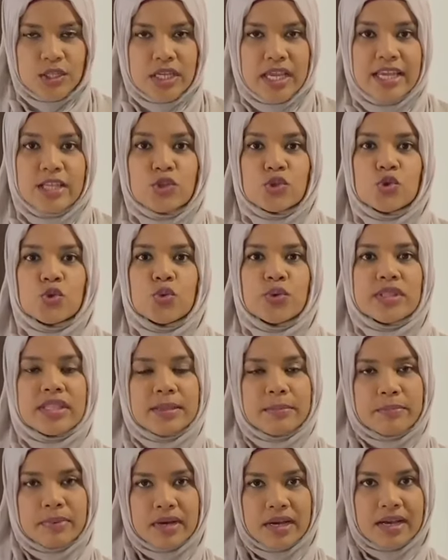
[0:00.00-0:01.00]
into
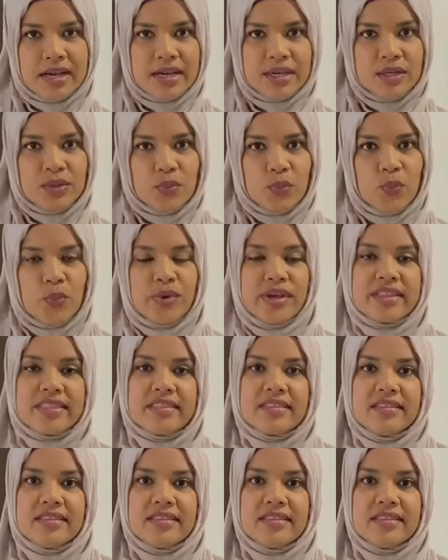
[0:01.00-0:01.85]
the pan with